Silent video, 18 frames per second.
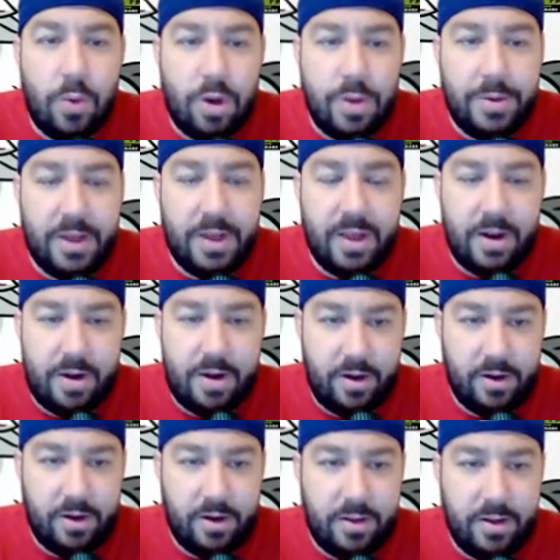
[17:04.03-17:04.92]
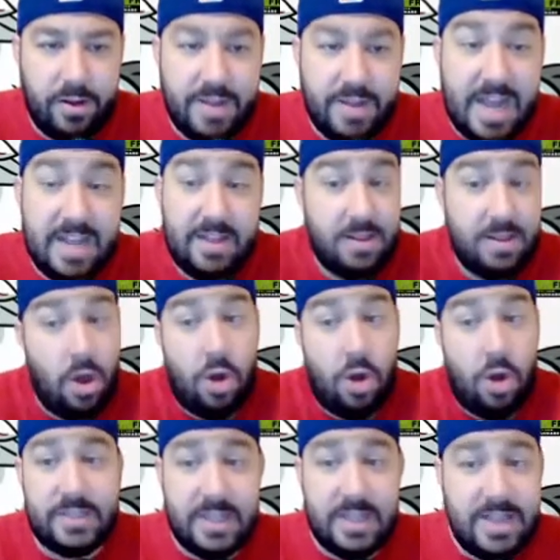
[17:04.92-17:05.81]
him to get hurt. That's
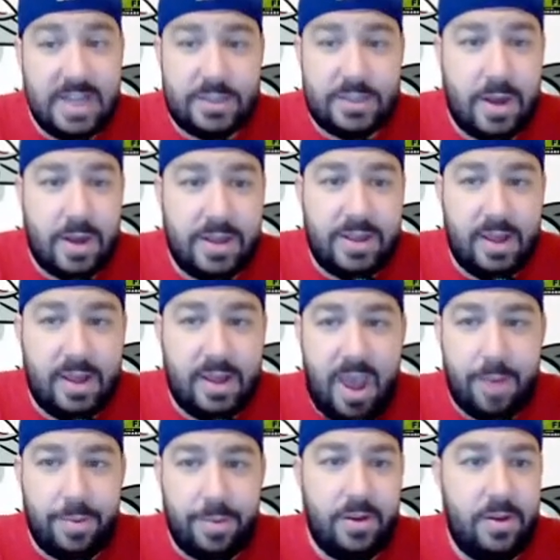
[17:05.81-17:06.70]
what I think happened.